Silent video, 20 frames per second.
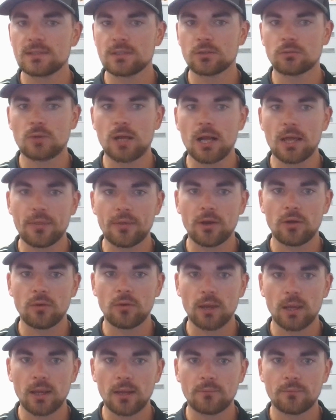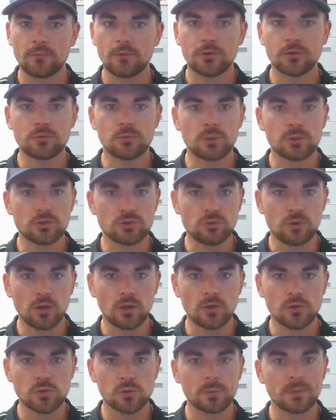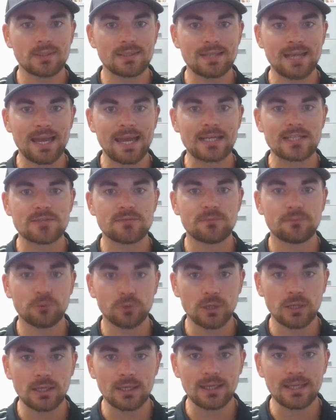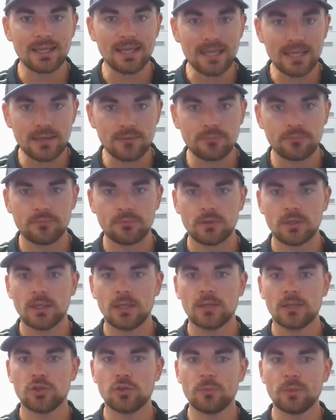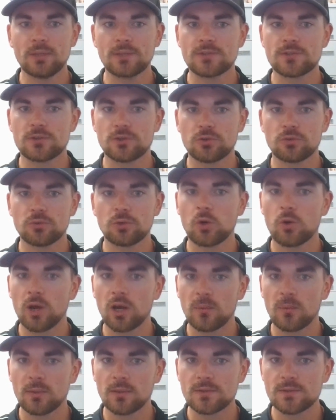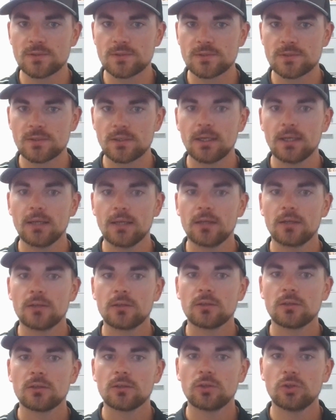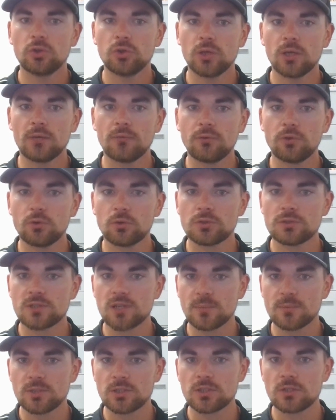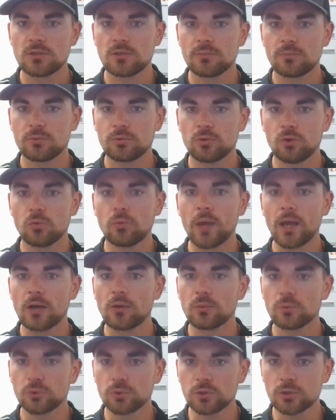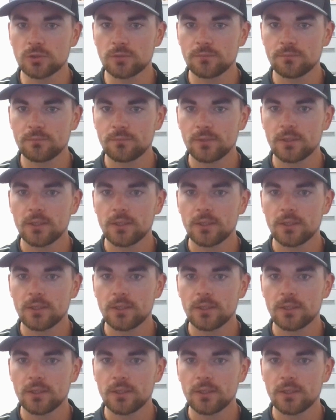in a Roth IRA, your withdrawals will be tax free if you meet certain requirements. If you're subject to the pro rata rule,